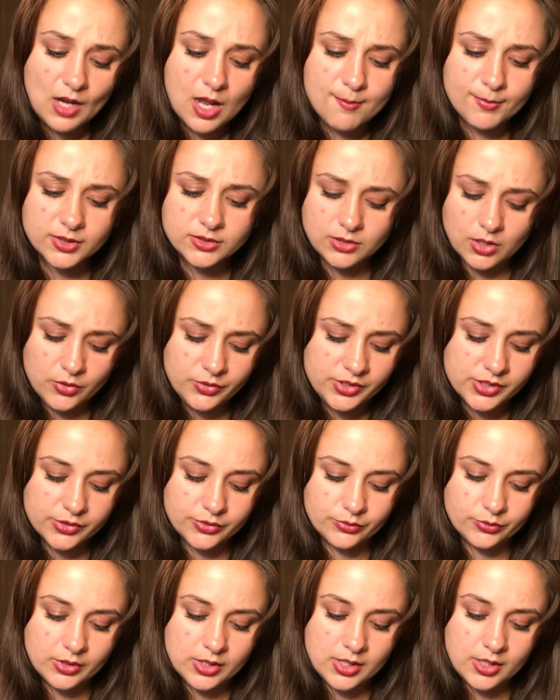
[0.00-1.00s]
Below
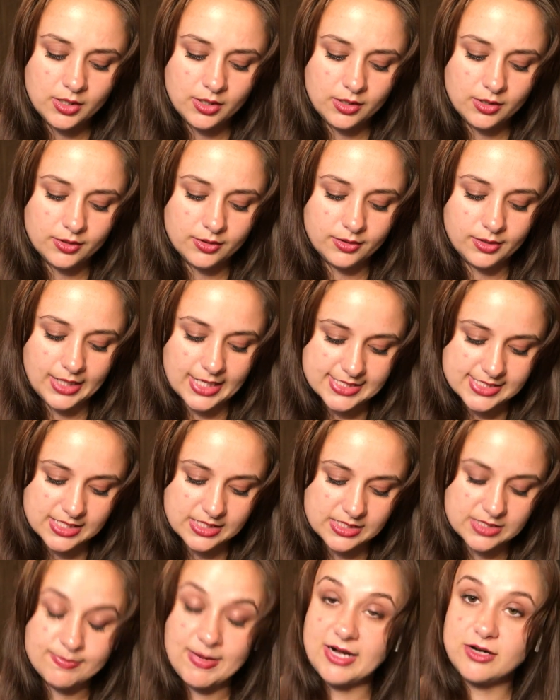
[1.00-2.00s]
you, yes,
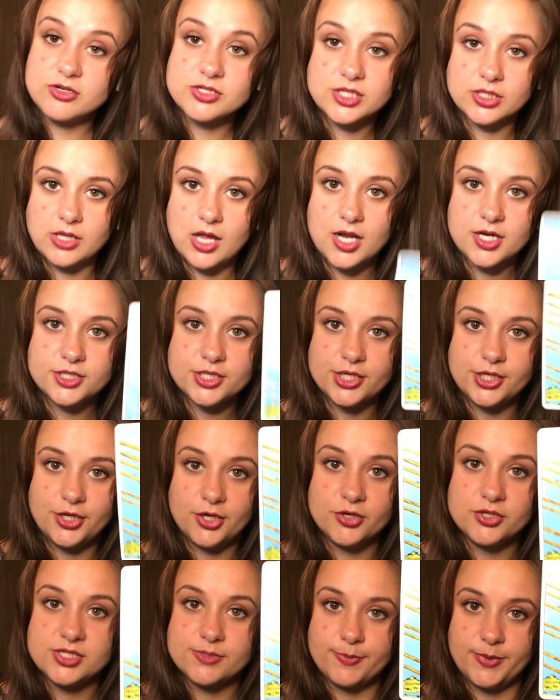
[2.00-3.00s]
this matters a lot to
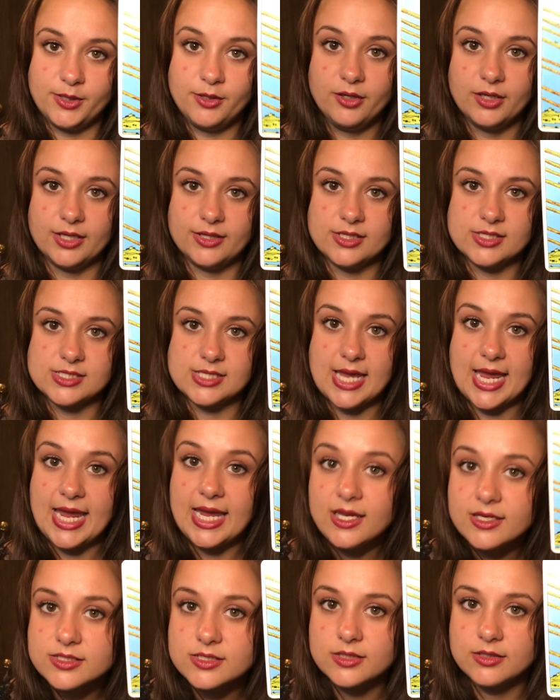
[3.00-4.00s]
your spirit. This
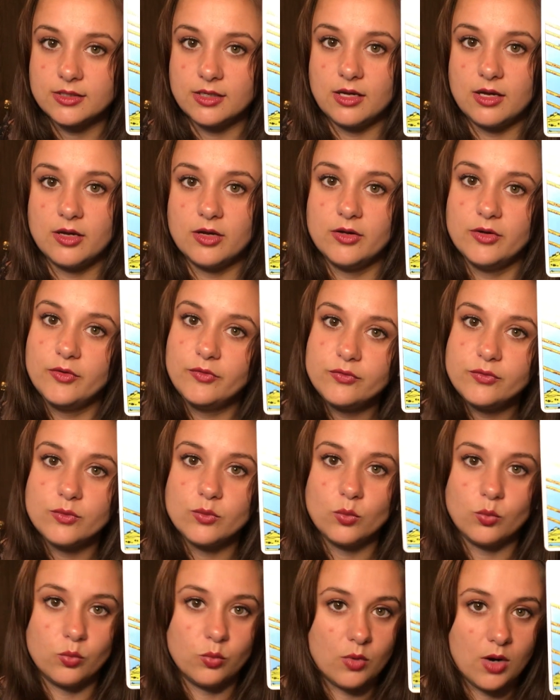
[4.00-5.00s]
Eight of
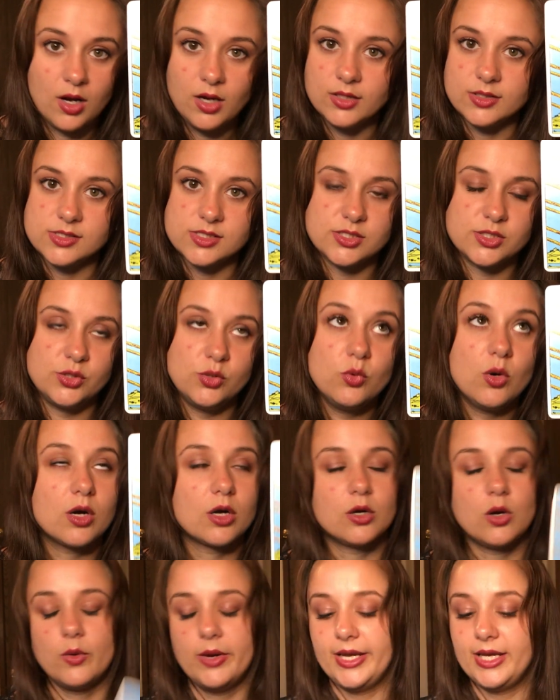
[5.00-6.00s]
Wands. You are
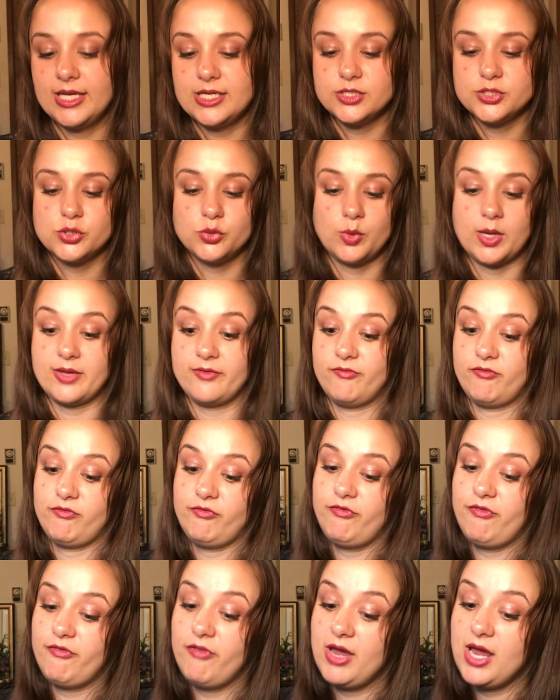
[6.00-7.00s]
going into a
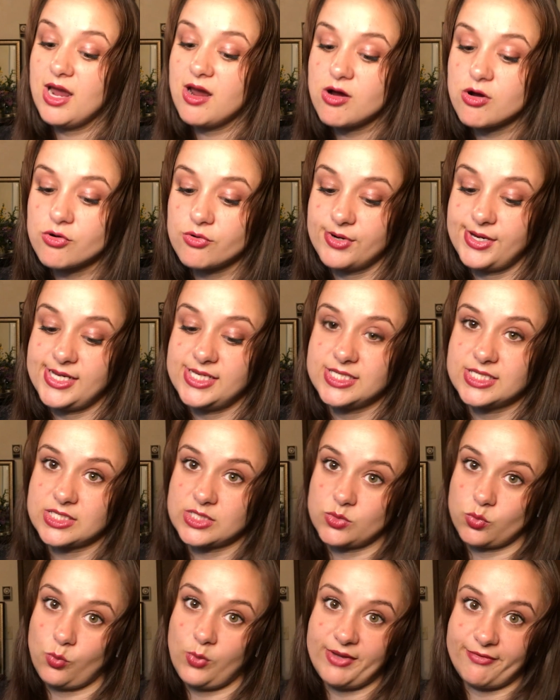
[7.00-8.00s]
very
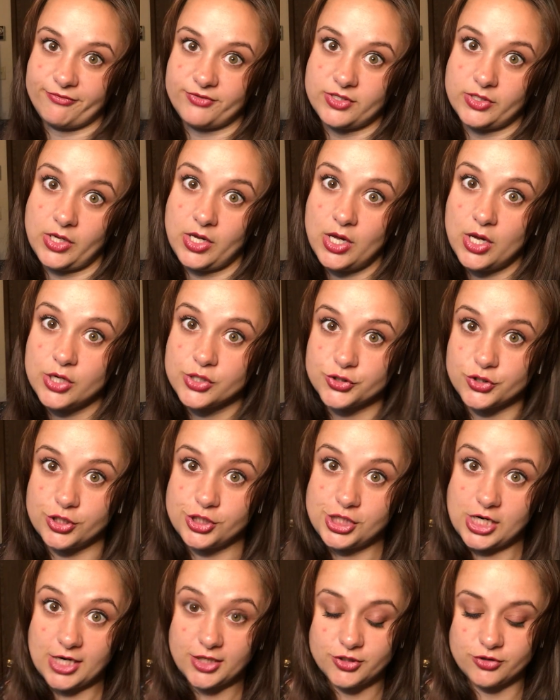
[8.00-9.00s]
swift
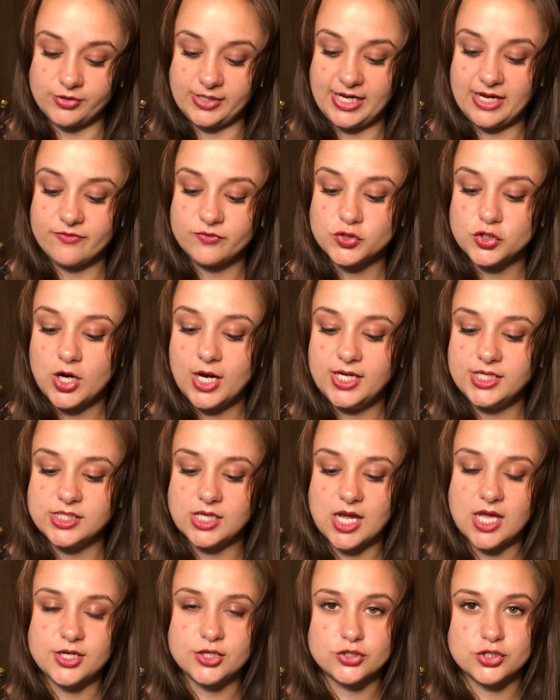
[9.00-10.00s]
trajectory of trying
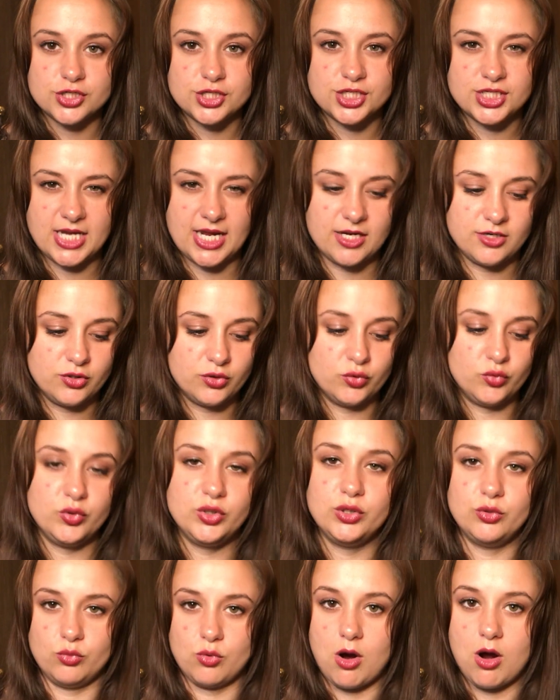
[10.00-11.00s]
to understand who
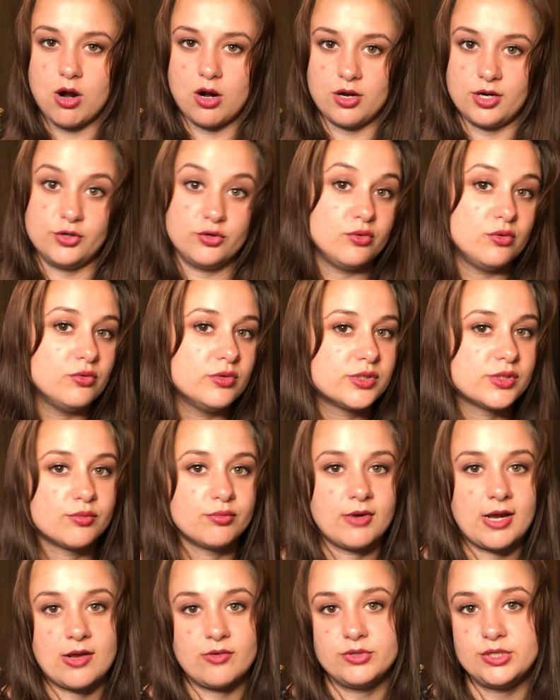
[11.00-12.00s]
you are and who's
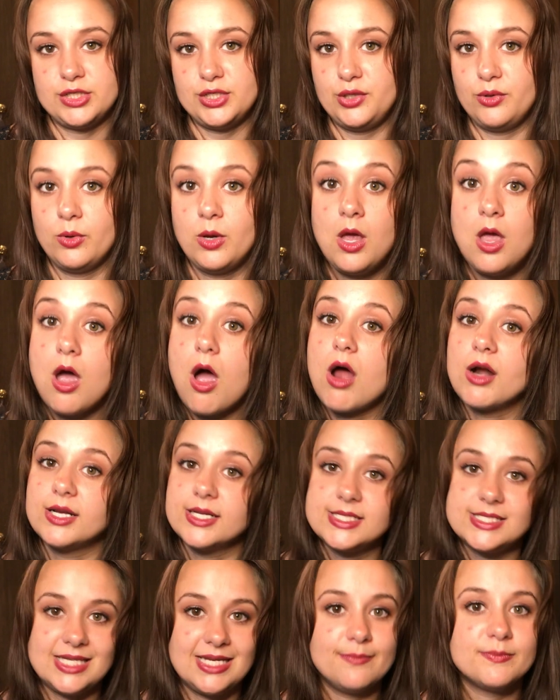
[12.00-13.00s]
around you. On
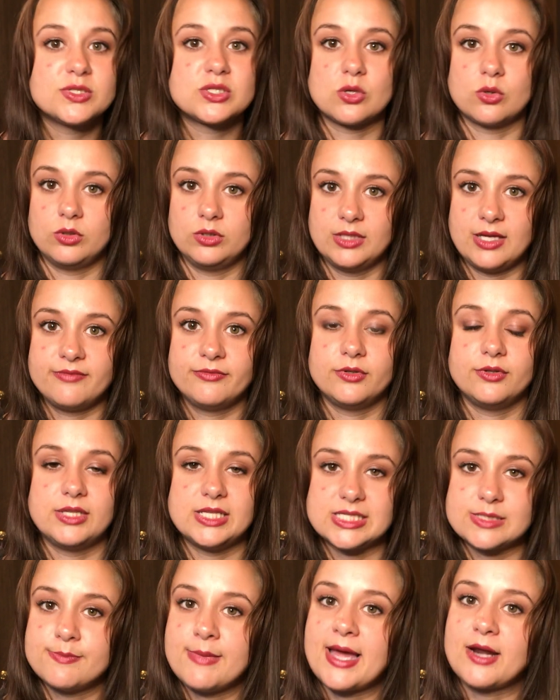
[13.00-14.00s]
a deep soul level,
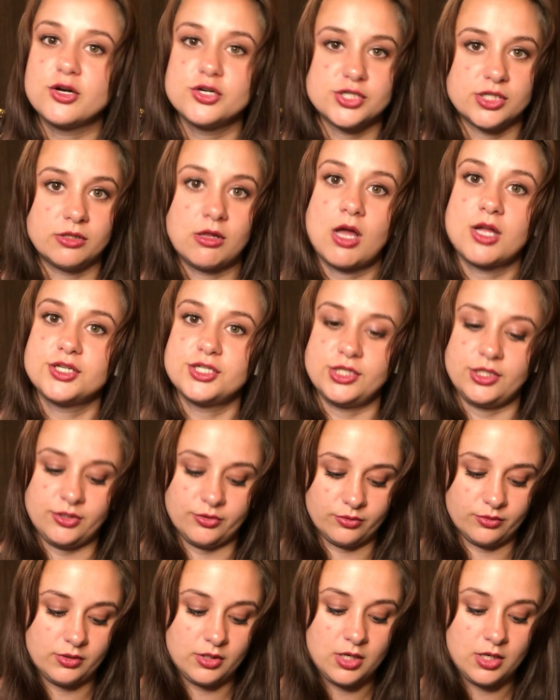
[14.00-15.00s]
this matters a lot to you.